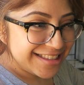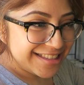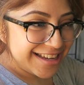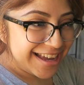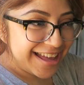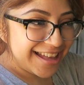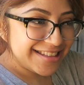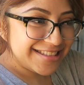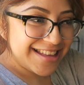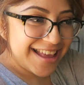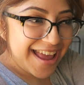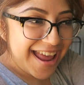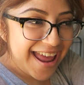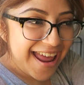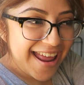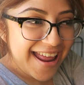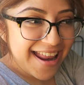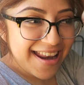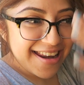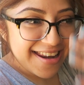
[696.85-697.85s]
does
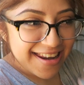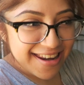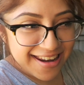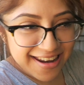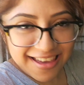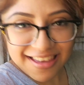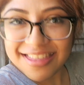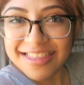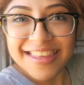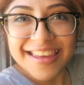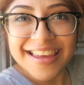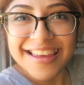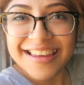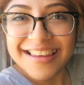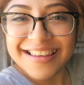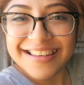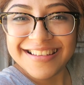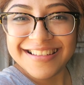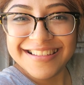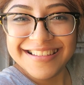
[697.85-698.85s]

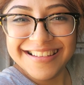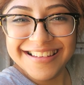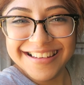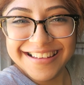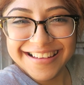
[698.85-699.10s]
nothing.